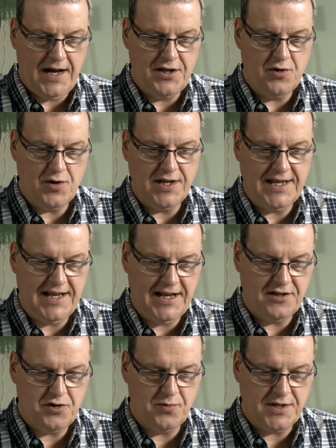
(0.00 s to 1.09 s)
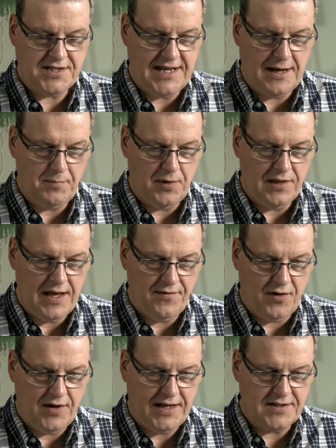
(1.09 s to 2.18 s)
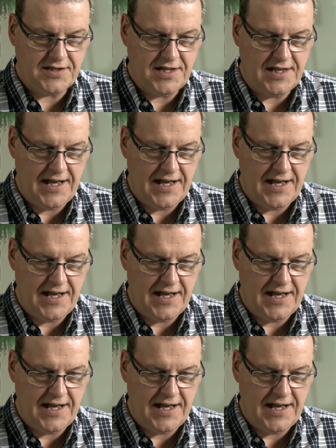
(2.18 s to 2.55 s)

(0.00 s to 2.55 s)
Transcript: Uh, you can get into a sample level and see